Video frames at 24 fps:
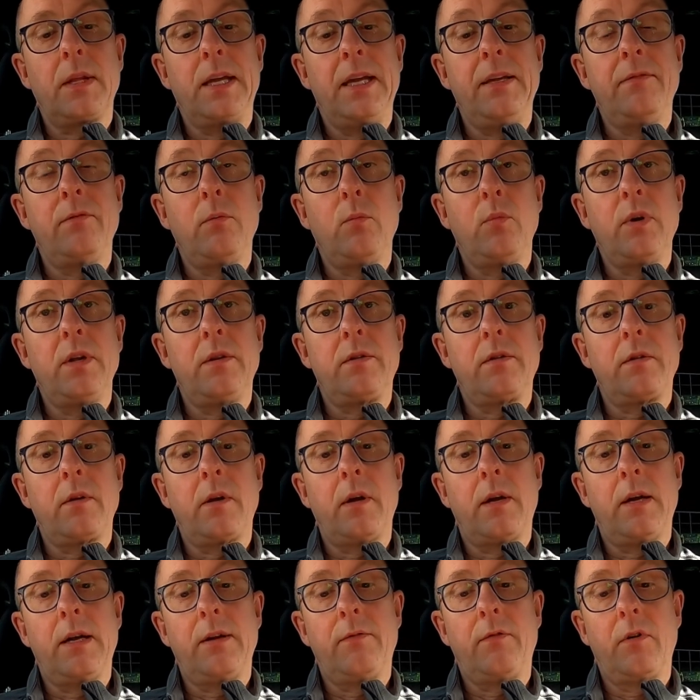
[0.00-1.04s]
with,
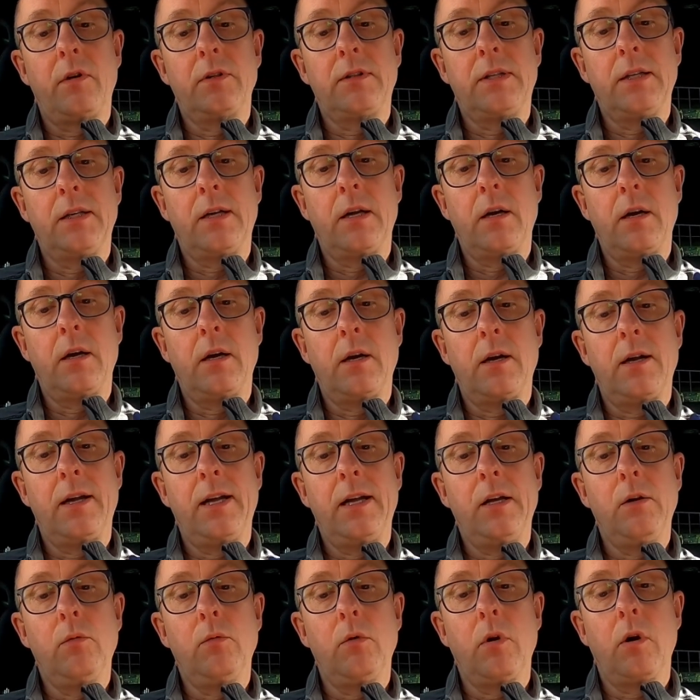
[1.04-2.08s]
if I did a
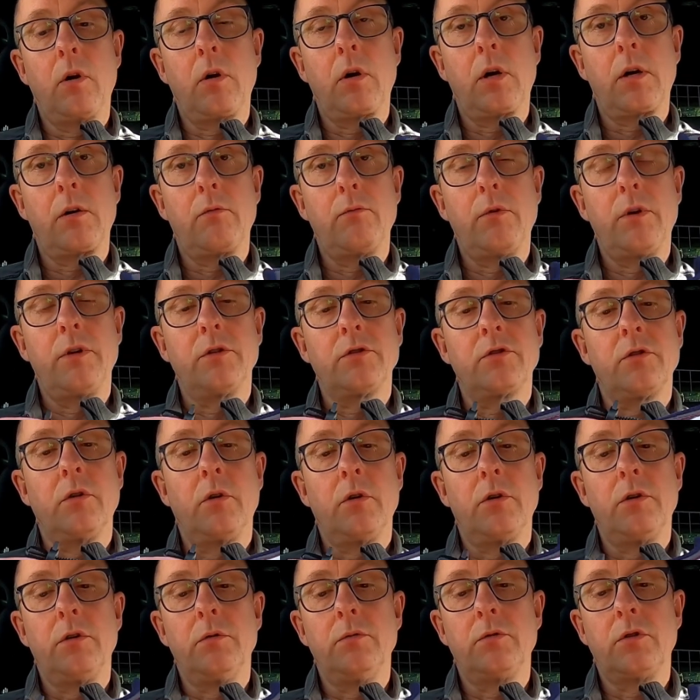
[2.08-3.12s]
heel lock like a runner's
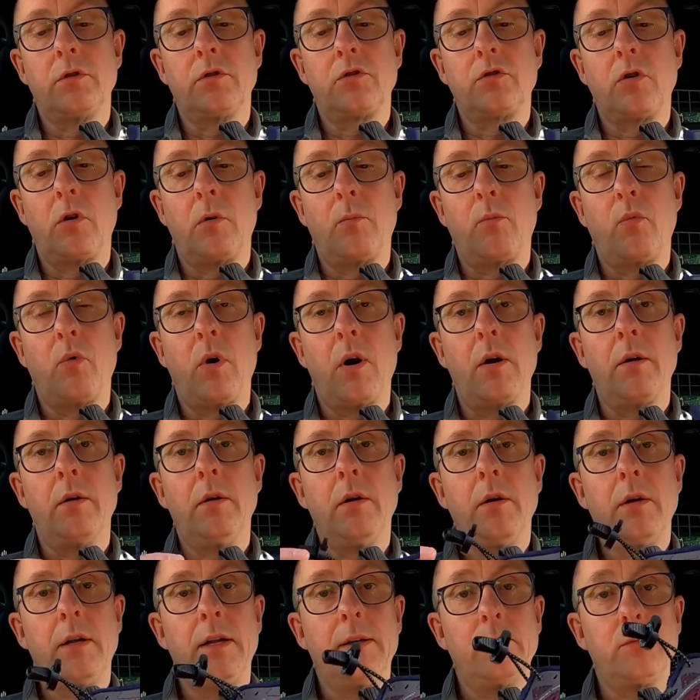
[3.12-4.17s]
knot and used the top one,
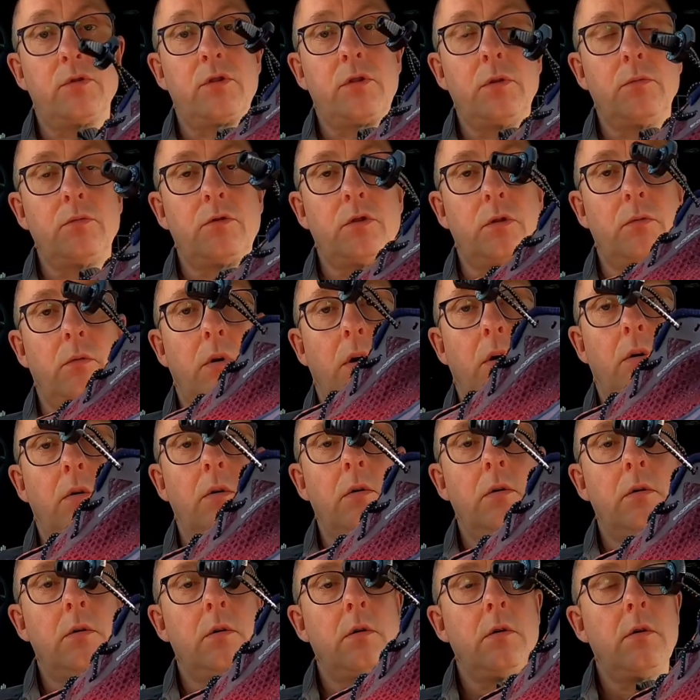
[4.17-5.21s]
it was still too
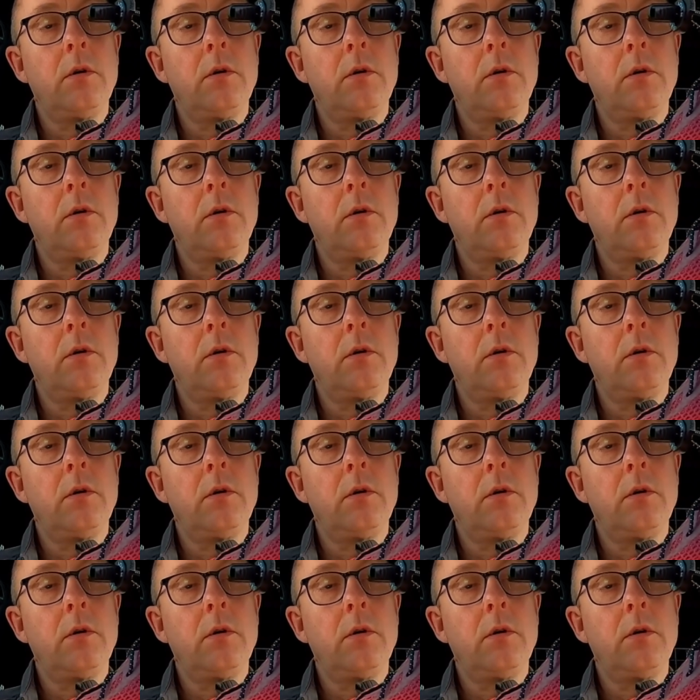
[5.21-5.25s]
long.